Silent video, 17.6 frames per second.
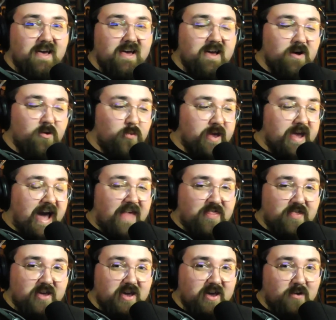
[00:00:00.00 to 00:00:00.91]
We have
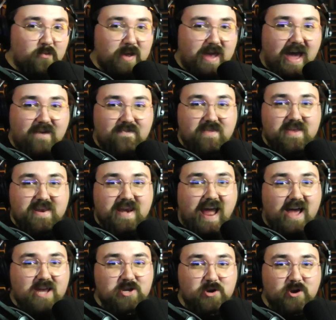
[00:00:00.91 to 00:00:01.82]
the
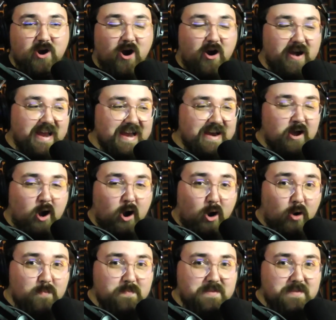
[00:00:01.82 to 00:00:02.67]
National Guard in homes.